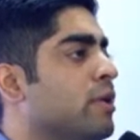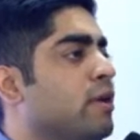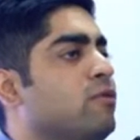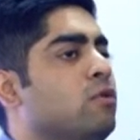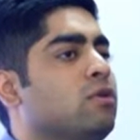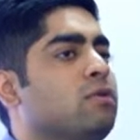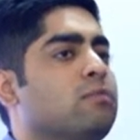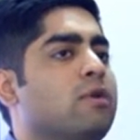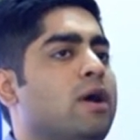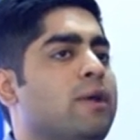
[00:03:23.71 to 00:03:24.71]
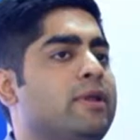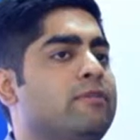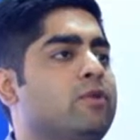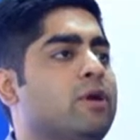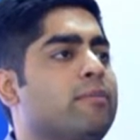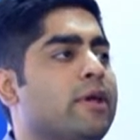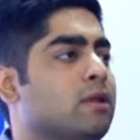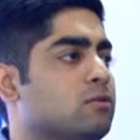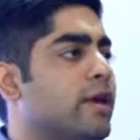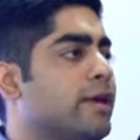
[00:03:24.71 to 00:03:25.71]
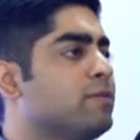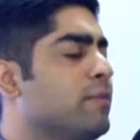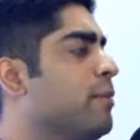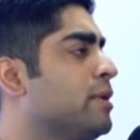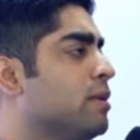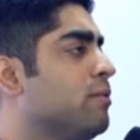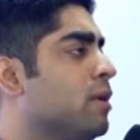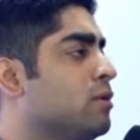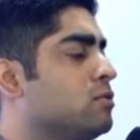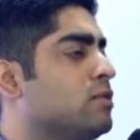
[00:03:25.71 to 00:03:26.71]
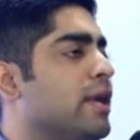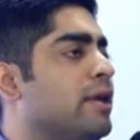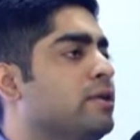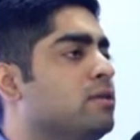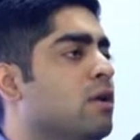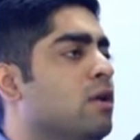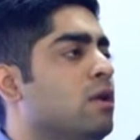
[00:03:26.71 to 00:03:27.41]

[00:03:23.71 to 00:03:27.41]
But if you compare the societies, maybe some other societies,